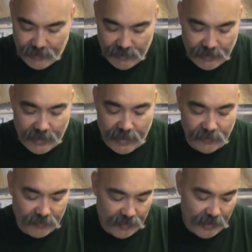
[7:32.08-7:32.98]
It
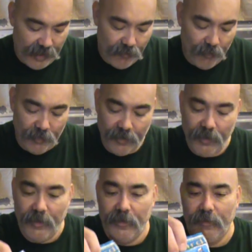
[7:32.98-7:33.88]
has the Edward
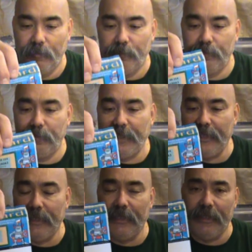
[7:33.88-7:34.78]

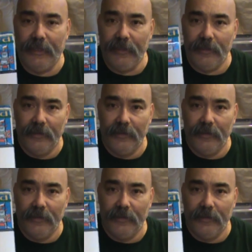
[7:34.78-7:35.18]
PE,